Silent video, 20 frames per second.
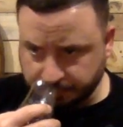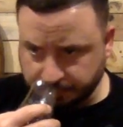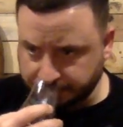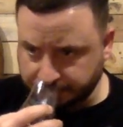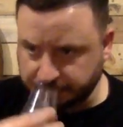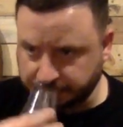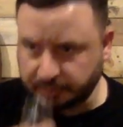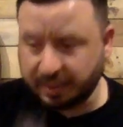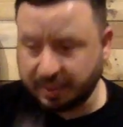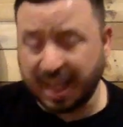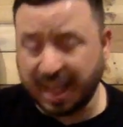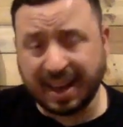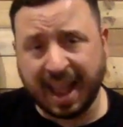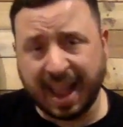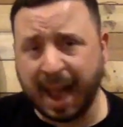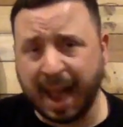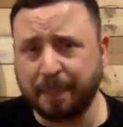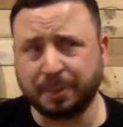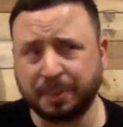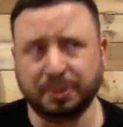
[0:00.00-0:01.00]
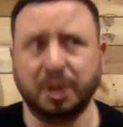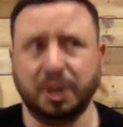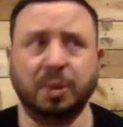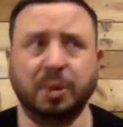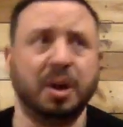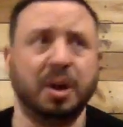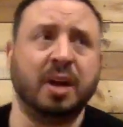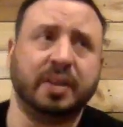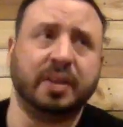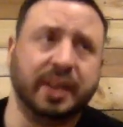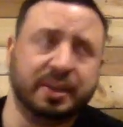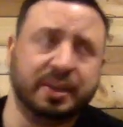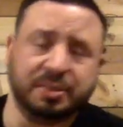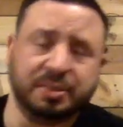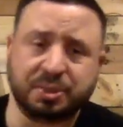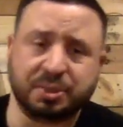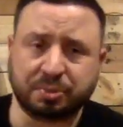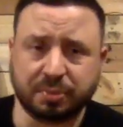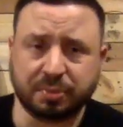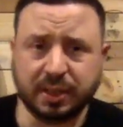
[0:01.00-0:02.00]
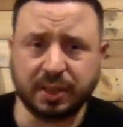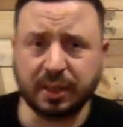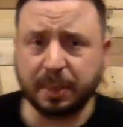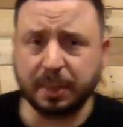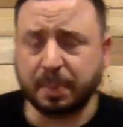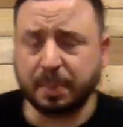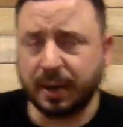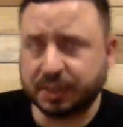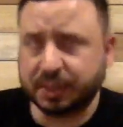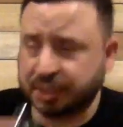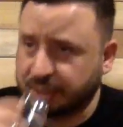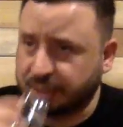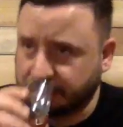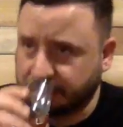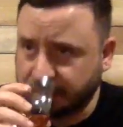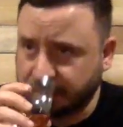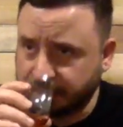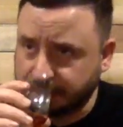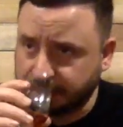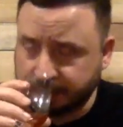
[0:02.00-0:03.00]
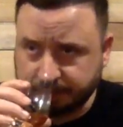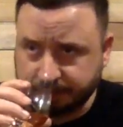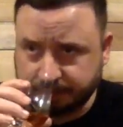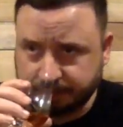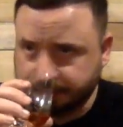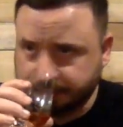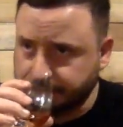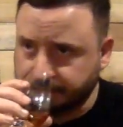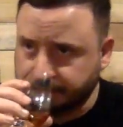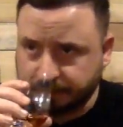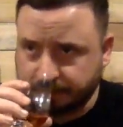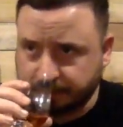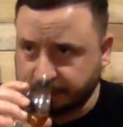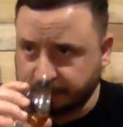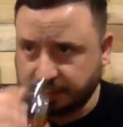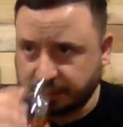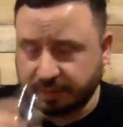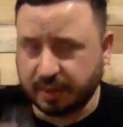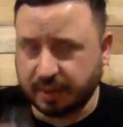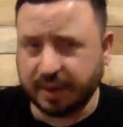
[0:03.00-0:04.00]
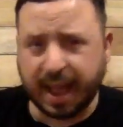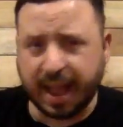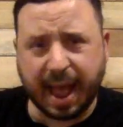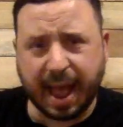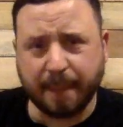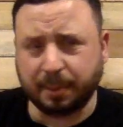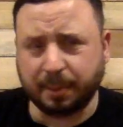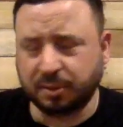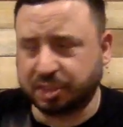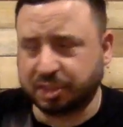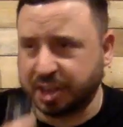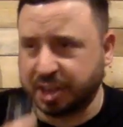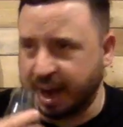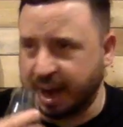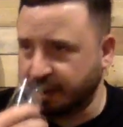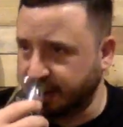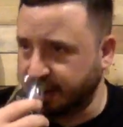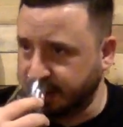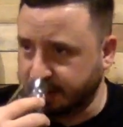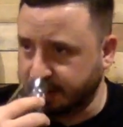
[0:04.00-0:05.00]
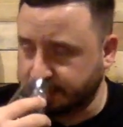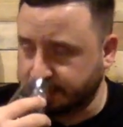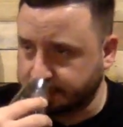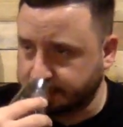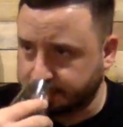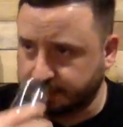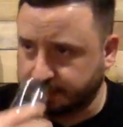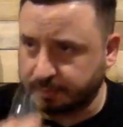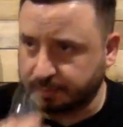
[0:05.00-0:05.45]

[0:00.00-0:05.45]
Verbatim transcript: Mm, that apple note on here is really punching through. Very apple cherry.